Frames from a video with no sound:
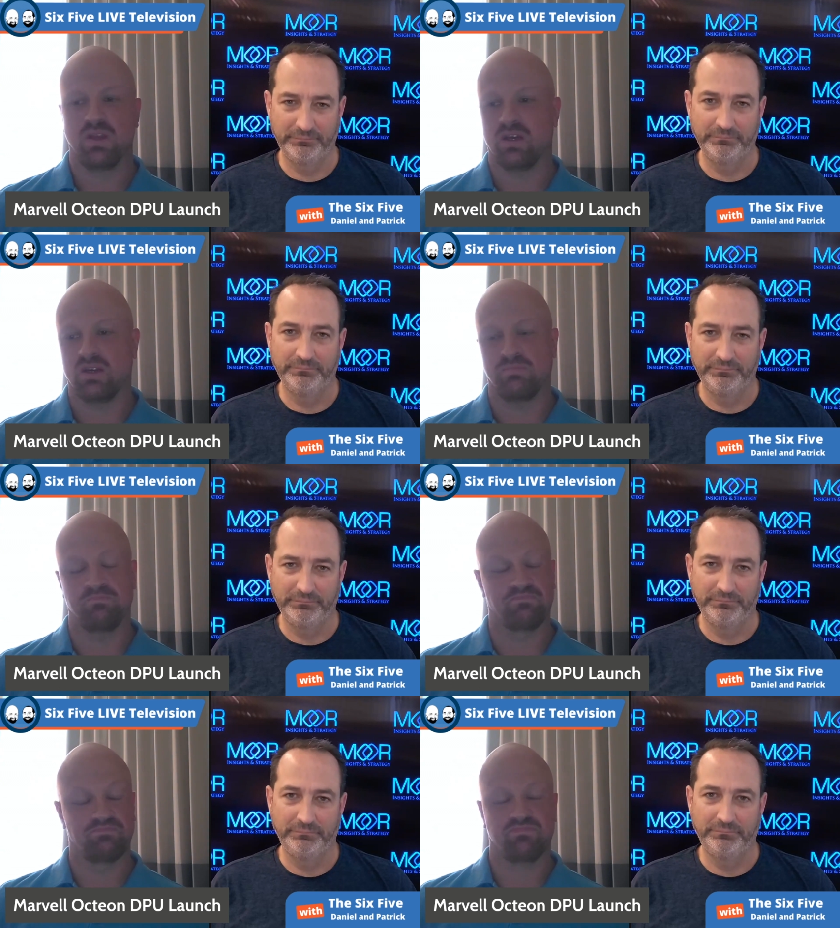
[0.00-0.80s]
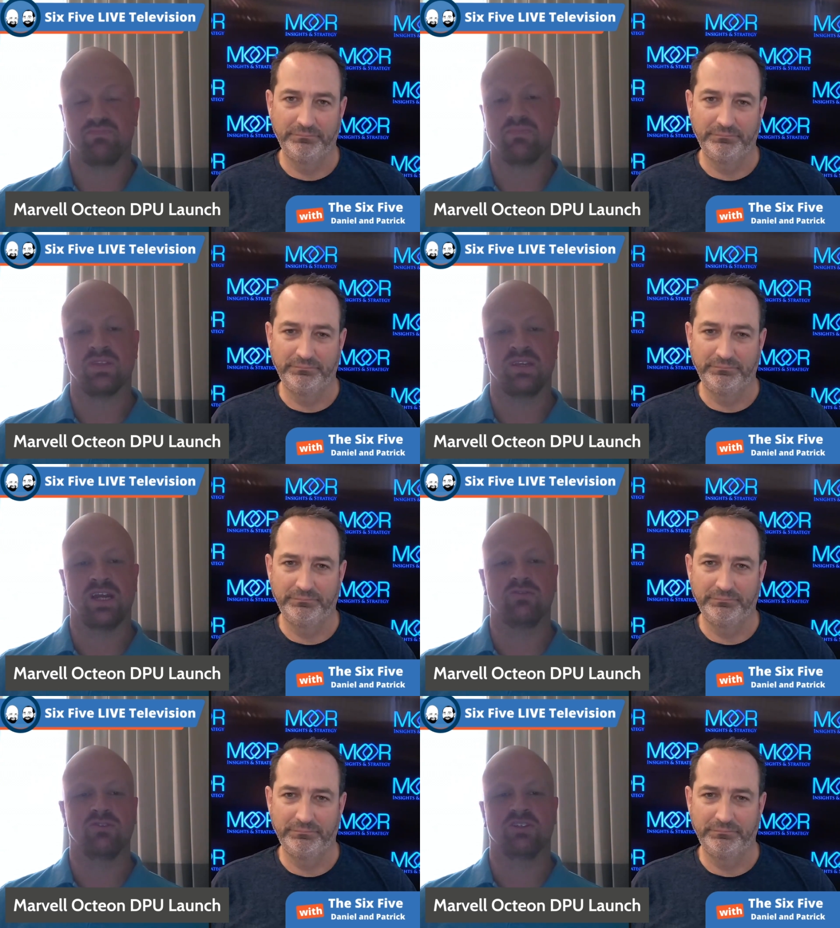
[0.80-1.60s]
Speaker 1: um, and I
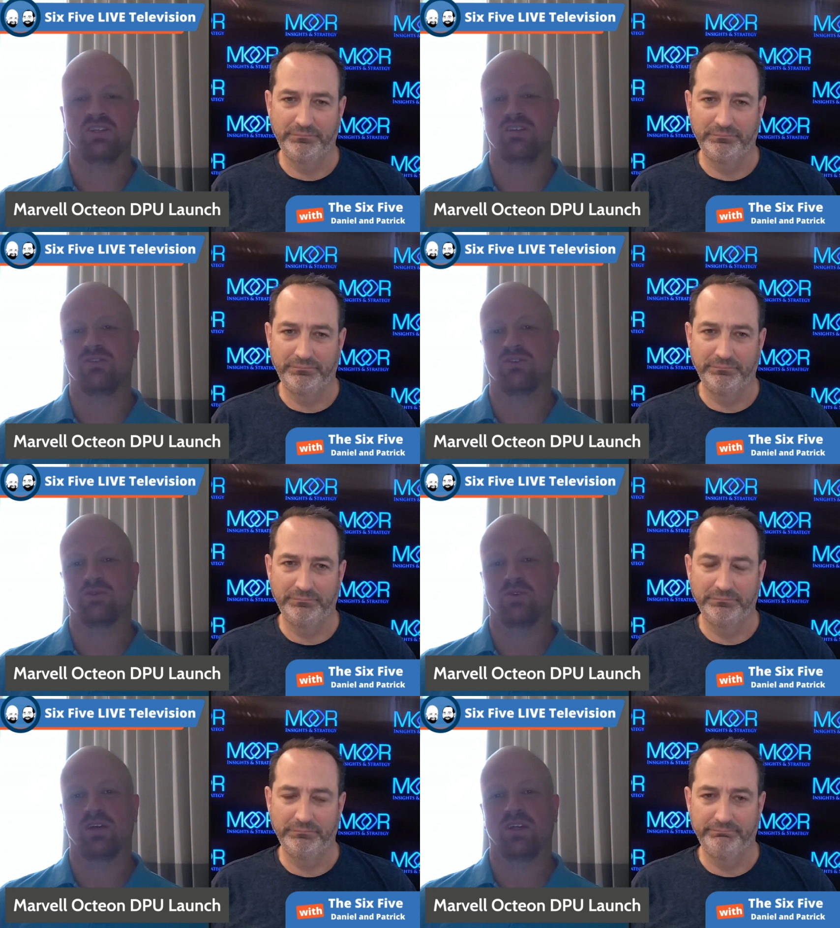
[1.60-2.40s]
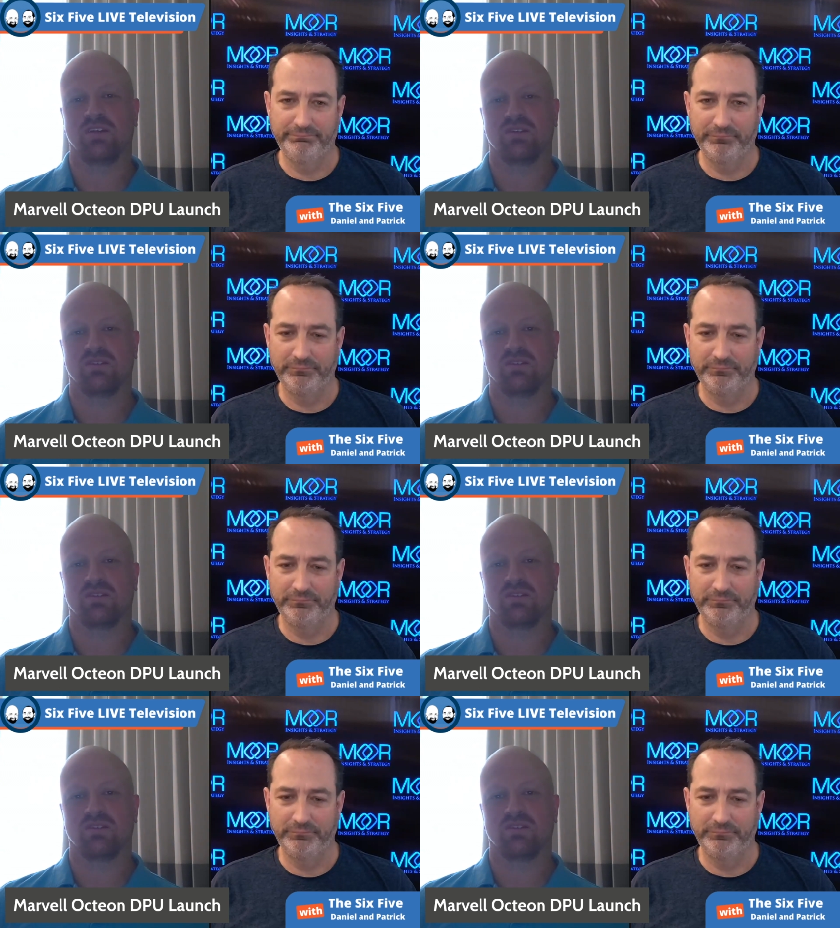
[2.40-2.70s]
don't just give those away.